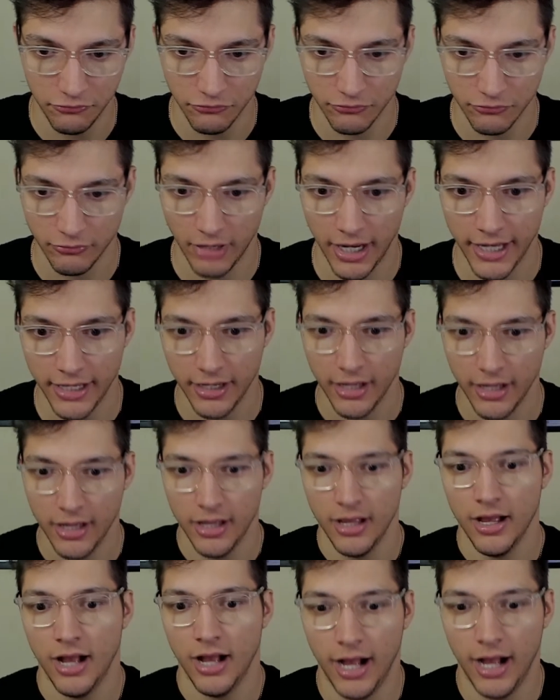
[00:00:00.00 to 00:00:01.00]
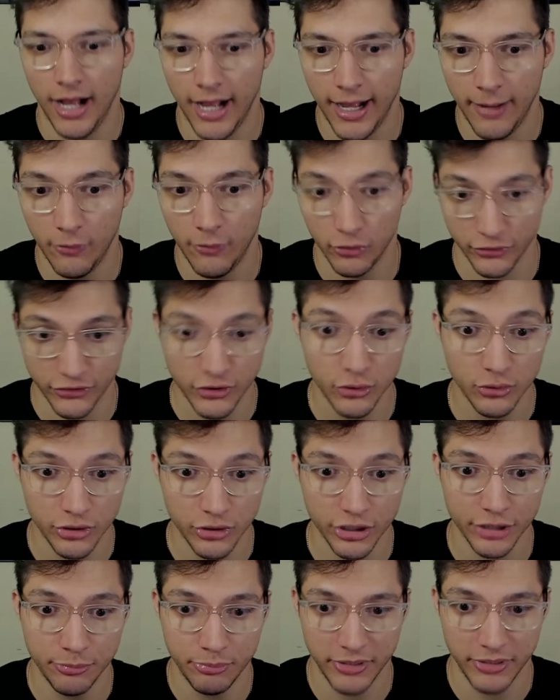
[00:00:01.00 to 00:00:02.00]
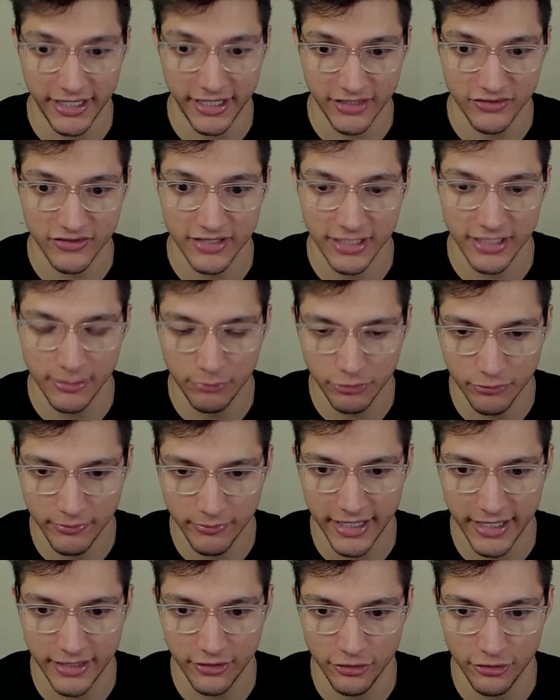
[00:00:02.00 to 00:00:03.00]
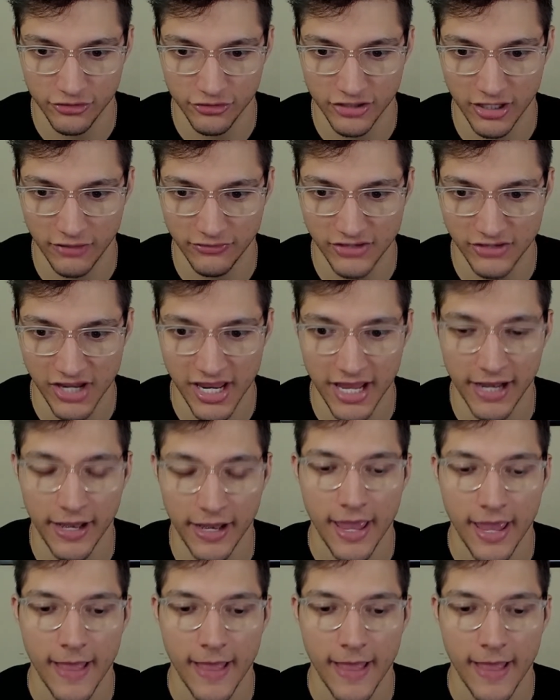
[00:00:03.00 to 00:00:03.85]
right? Or 2 good picks to implement yourselves in.